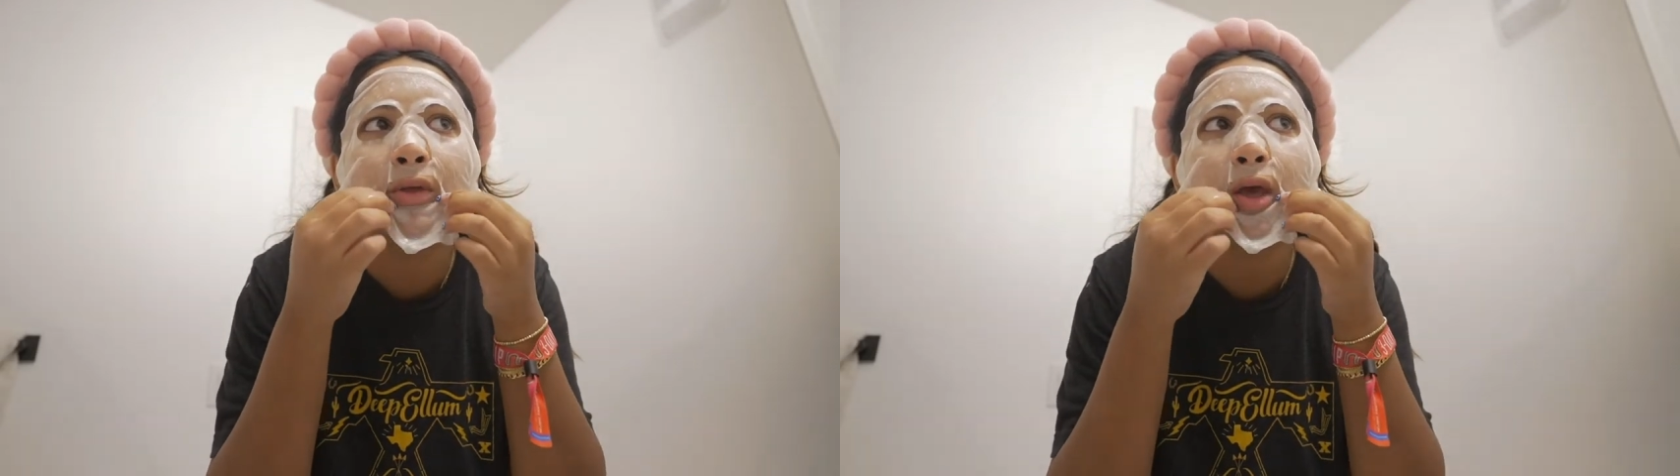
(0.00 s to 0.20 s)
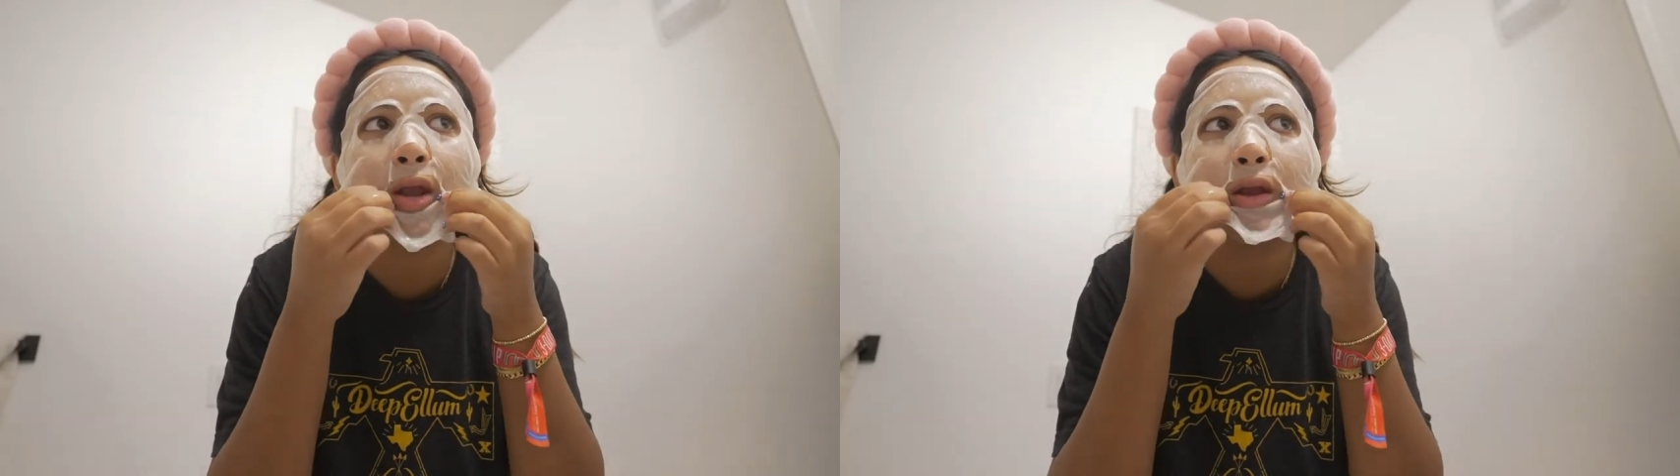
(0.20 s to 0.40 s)

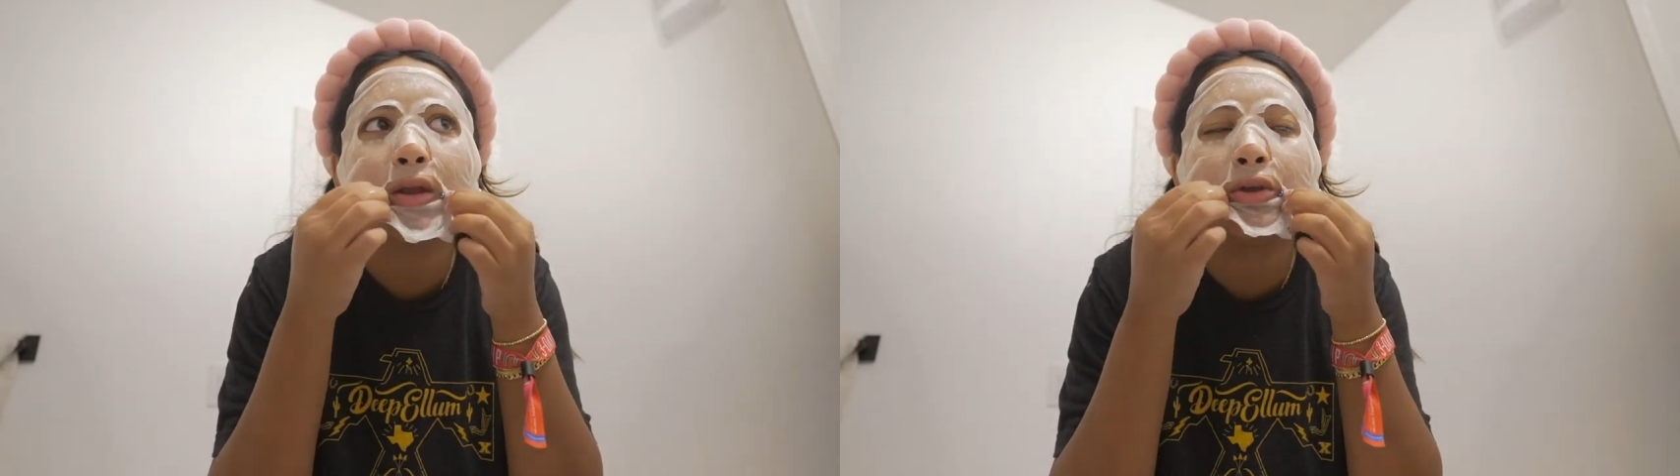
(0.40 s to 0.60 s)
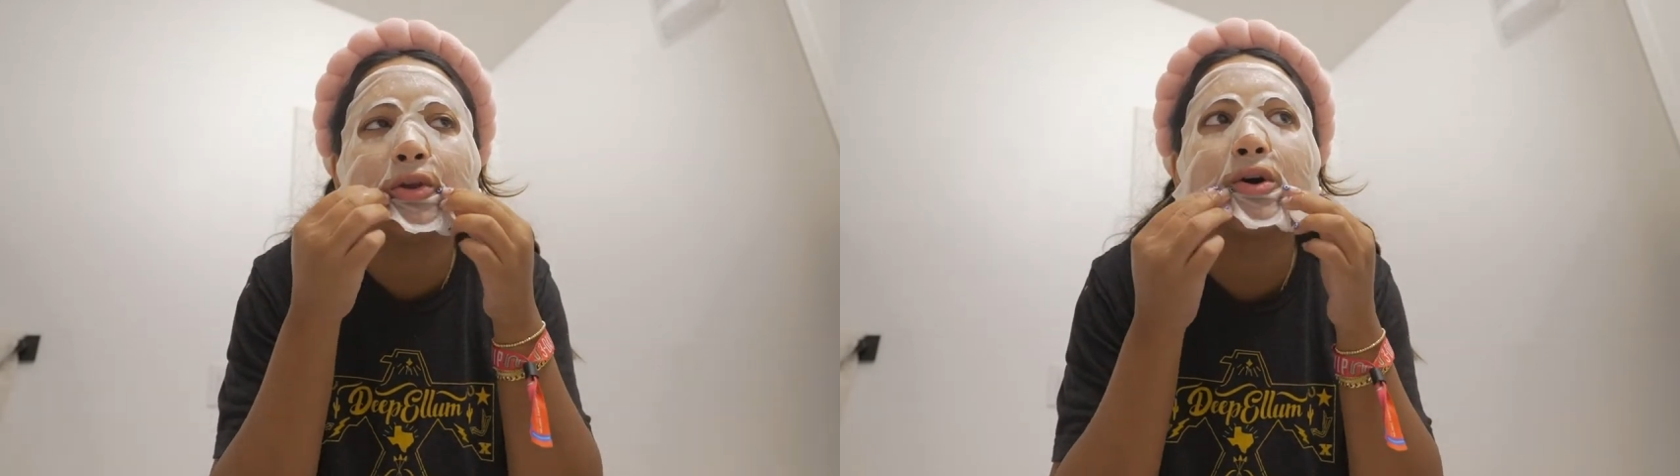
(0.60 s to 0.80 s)

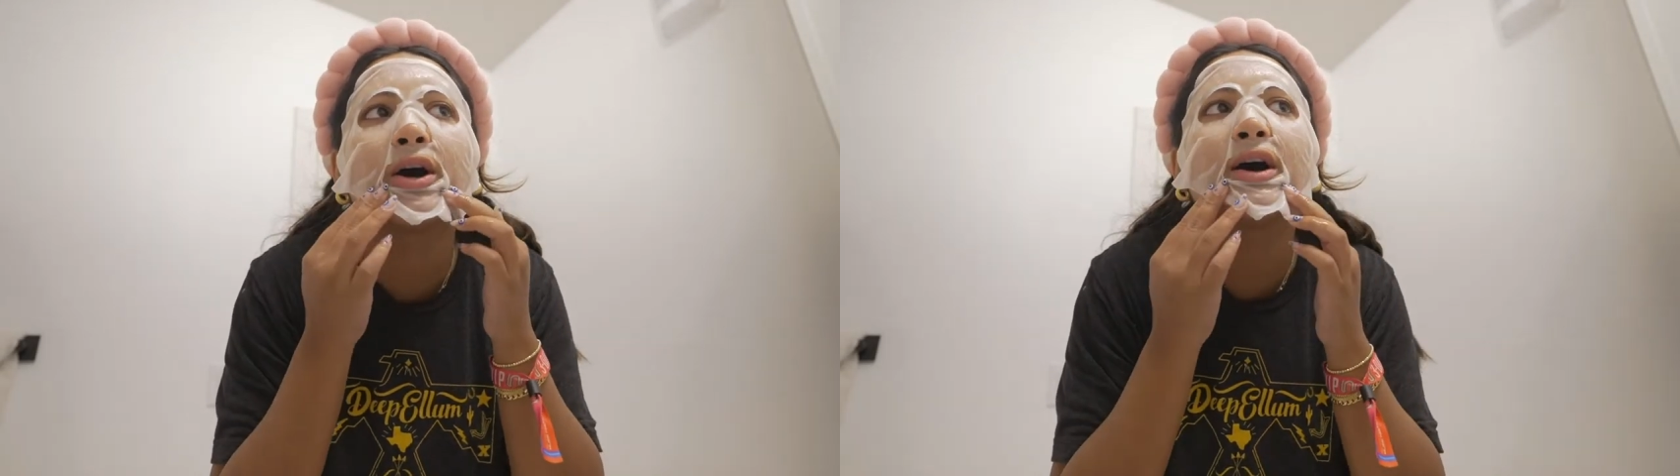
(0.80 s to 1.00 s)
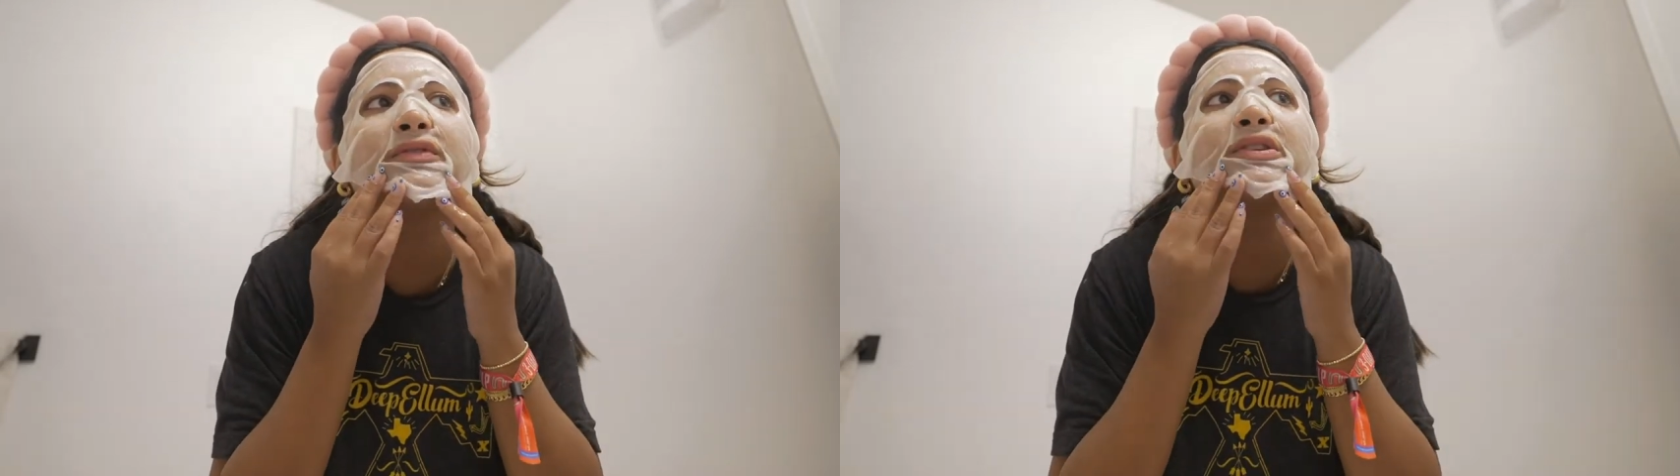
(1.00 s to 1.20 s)
and you don't
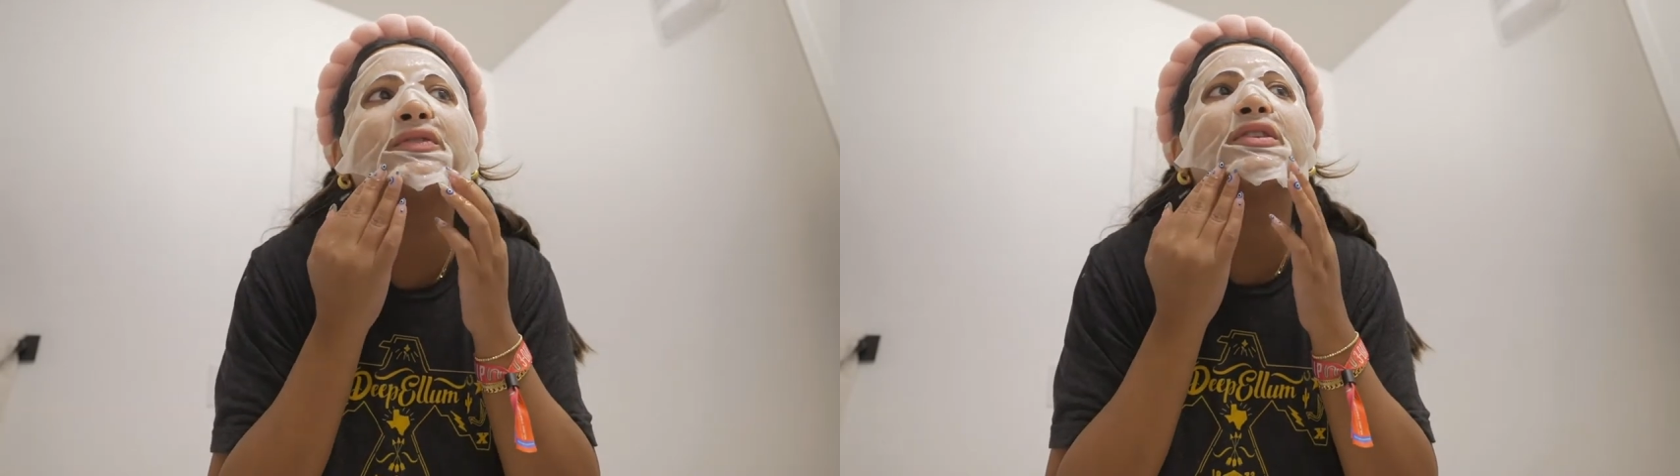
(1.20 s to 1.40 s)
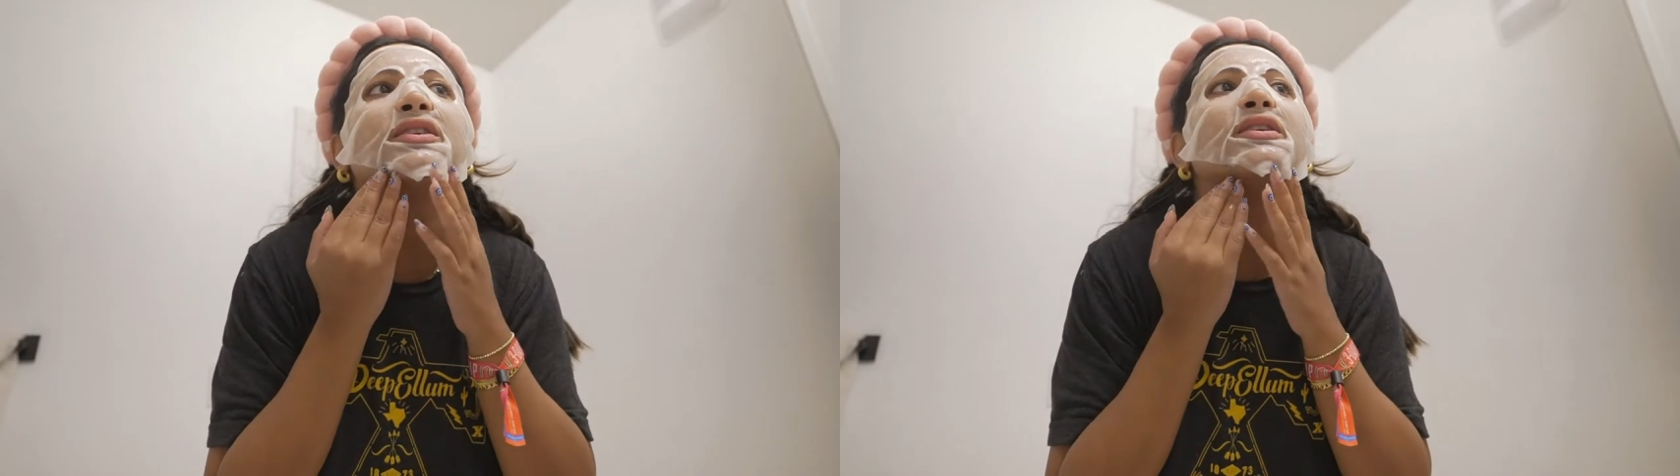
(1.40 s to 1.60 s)
have to
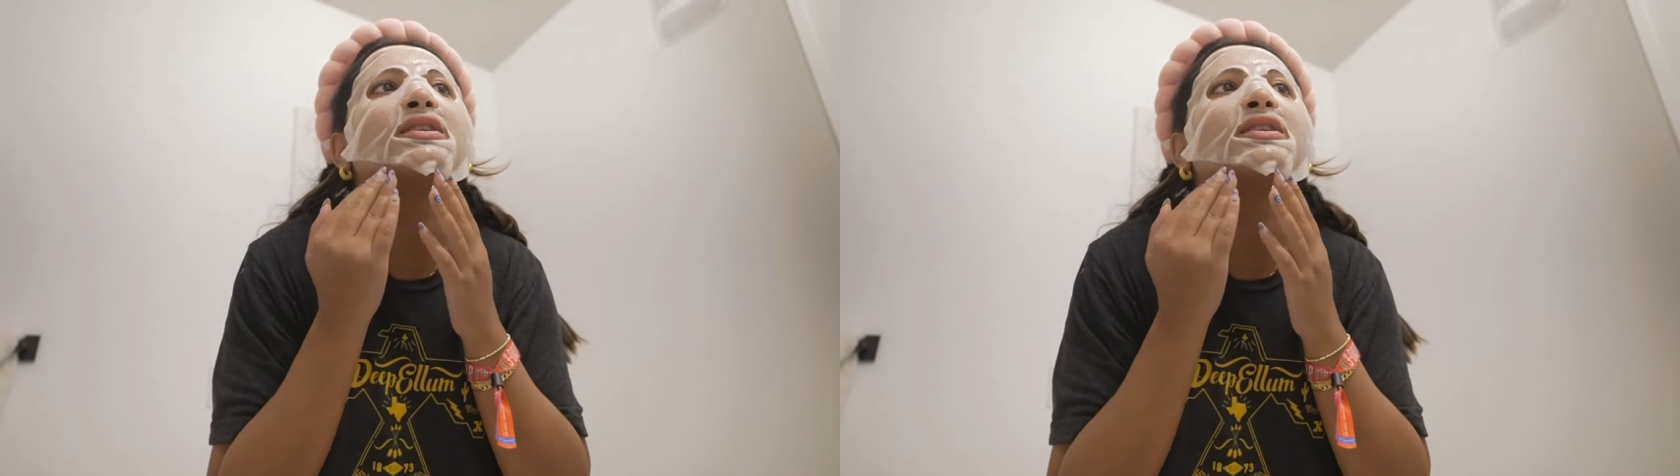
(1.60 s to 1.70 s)
feel it